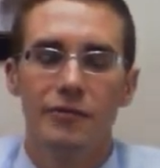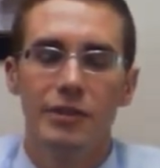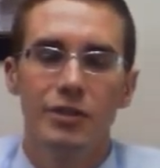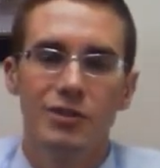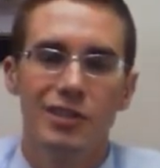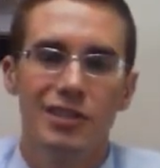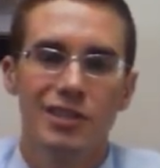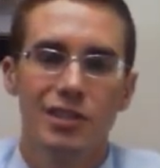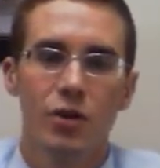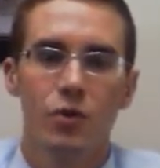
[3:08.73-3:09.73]
feel to the
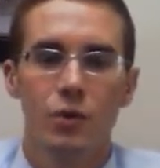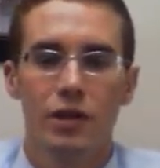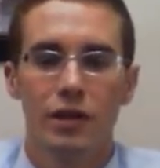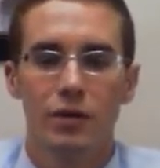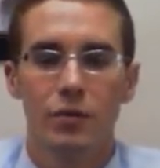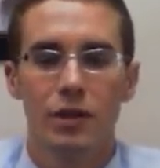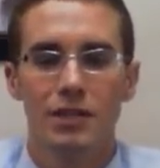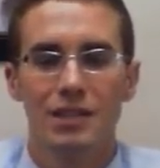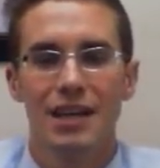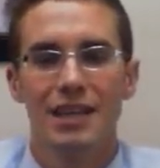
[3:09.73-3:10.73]
stone where
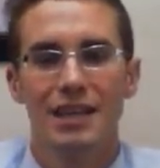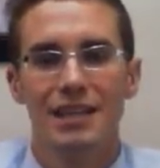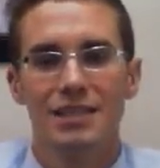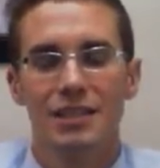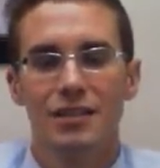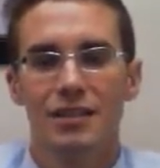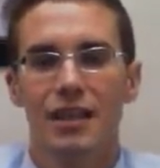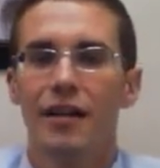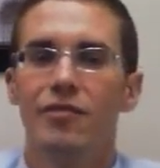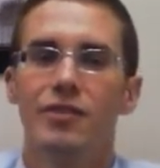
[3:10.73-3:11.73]
it's not necessarily
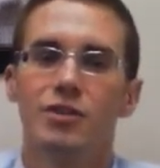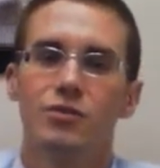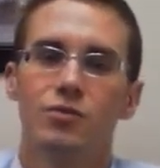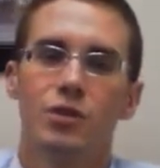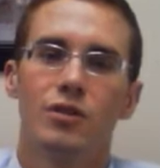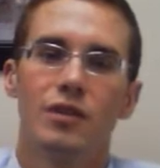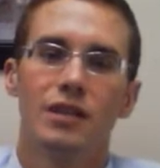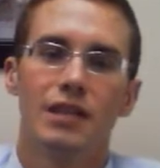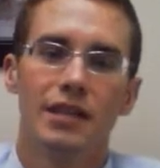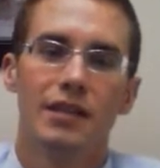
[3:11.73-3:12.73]
that it feels real
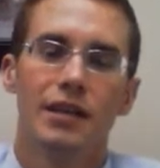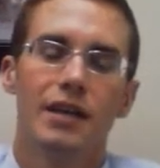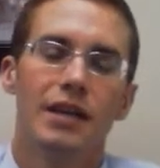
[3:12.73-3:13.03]
clear.